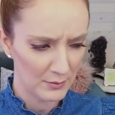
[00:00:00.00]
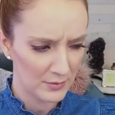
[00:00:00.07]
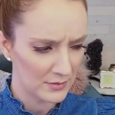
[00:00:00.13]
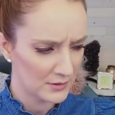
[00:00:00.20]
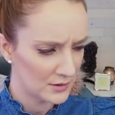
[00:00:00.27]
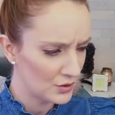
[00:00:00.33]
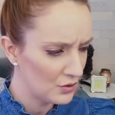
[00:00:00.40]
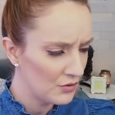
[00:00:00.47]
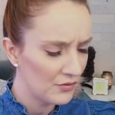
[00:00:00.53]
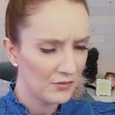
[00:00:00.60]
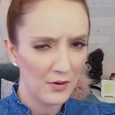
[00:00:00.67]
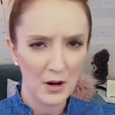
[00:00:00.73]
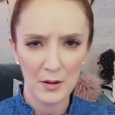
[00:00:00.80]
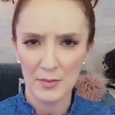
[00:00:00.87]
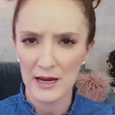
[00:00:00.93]
too
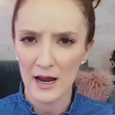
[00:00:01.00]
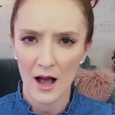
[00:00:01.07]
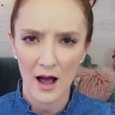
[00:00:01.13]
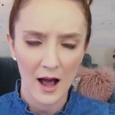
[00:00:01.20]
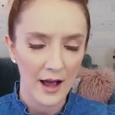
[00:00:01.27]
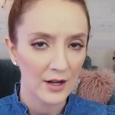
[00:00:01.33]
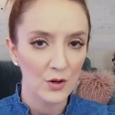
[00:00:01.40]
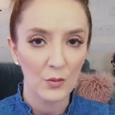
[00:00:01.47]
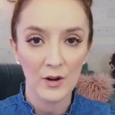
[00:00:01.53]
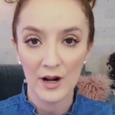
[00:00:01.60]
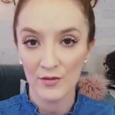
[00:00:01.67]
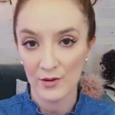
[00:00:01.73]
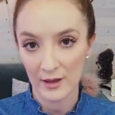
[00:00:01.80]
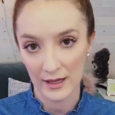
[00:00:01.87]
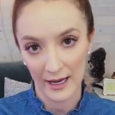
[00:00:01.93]
far behind, or
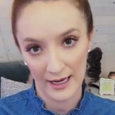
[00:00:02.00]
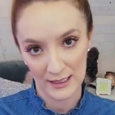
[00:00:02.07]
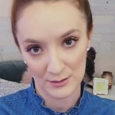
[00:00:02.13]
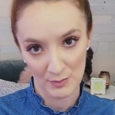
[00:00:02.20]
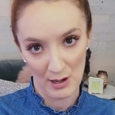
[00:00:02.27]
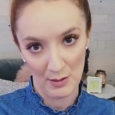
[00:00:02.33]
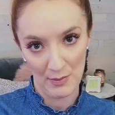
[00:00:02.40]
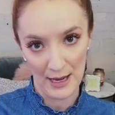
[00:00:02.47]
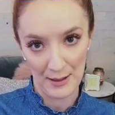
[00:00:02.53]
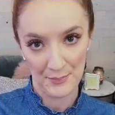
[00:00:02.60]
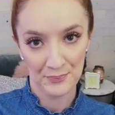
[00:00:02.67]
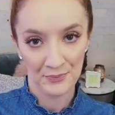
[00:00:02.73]
whatever the case may be.